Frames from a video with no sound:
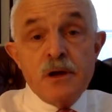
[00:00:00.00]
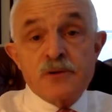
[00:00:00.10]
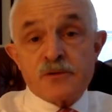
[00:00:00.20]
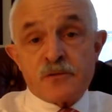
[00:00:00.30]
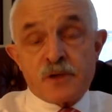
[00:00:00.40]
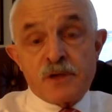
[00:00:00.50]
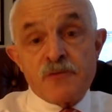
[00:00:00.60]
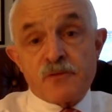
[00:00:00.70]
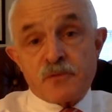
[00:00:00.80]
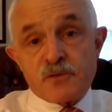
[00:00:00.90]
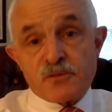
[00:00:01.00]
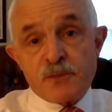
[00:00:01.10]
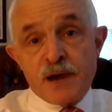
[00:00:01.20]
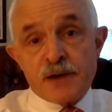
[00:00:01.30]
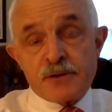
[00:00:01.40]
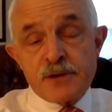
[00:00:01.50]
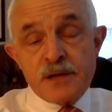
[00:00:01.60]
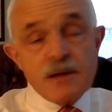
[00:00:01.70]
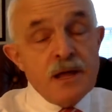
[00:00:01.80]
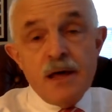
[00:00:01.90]
to forgive you for this matter?
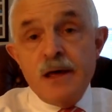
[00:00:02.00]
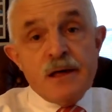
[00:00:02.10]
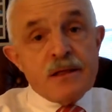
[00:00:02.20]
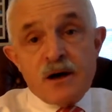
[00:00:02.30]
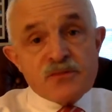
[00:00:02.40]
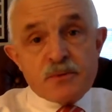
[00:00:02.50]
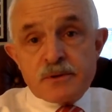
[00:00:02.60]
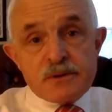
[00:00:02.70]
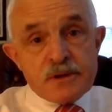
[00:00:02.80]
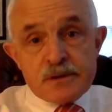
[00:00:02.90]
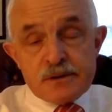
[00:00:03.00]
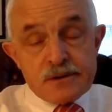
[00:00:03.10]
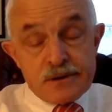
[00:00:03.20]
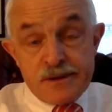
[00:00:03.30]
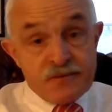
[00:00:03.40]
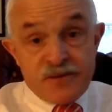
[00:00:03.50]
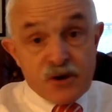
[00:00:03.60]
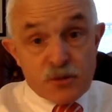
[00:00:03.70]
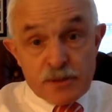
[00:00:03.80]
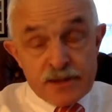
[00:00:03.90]
And the husband,
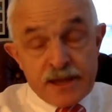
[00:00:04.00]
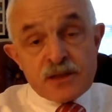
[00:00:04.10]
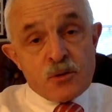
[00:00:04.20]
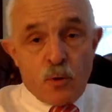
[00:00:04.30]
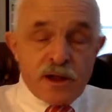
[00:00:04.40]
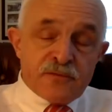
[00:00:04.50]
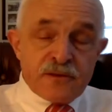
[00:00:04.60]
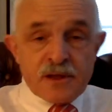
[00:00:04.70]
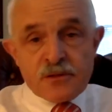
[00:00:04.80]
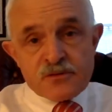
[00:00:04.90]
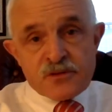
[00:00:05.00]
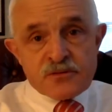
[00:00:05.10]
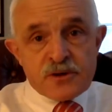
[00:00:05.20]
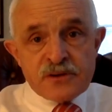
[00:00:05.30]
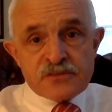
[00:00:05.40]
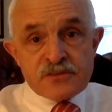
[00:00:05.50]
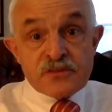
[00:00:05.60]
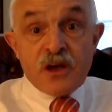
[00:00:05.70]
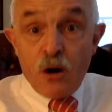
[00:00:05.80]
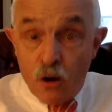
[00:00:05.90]
invariably, and the wife in other
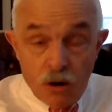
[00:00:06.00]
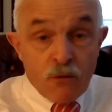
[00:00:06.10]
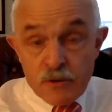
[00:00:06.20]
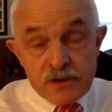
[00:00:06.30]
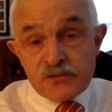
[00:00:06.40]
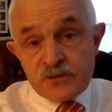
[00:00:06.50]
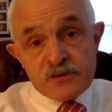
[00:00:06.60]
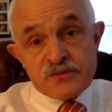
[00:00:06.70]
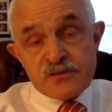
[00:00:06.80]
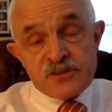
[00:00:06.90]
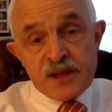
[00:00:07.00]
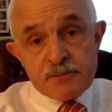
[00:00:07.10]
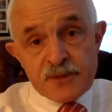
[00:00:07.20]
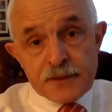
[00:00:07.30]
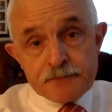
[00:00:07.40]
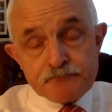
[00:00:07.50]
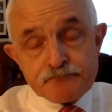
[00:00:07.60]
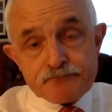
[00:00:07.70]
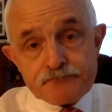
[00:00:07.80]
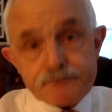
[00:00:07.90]
situations, always says the same thing.
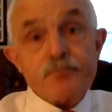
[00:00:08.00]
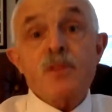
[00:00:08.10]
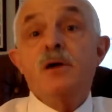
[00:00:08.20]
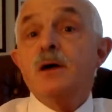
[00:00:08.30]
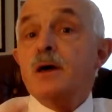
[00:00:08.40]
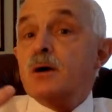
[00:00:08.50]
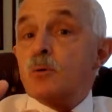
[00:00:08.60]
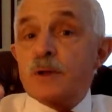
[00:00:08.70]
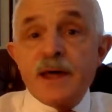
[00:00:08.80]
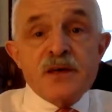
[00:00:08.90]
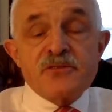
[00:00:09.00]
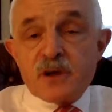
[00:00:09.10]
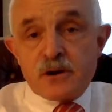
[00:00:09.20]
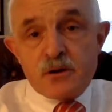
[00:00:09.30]
When asked that